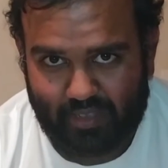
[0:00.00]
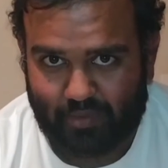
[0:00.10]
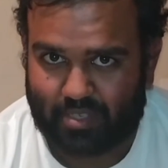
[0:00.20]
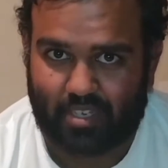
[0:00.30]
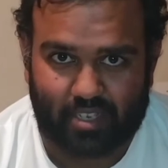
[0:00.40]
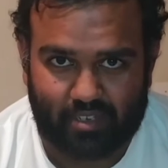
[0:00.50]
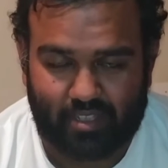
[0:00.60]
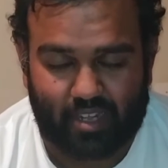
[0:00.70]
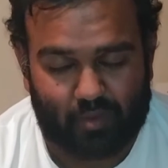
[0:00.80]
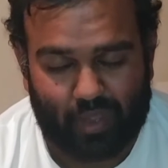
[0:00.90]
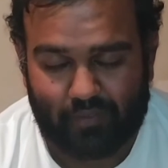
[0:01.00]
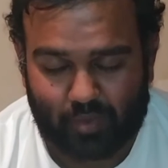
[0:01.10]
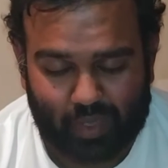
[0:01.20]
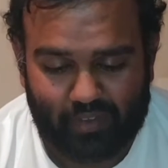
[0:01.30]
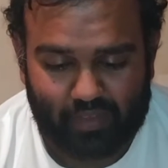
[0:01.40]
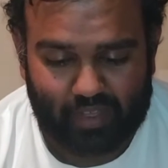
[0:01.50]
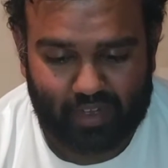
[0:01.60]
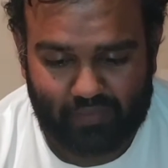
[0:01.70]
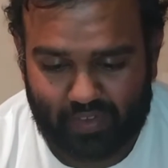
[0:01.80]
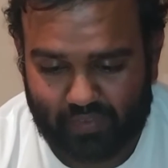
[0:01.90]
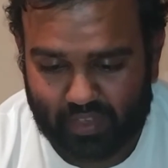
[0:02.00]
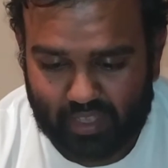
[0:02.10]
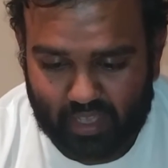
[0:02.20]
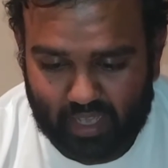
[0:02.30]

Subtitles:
which I didn't. It arrived quite uneventfully.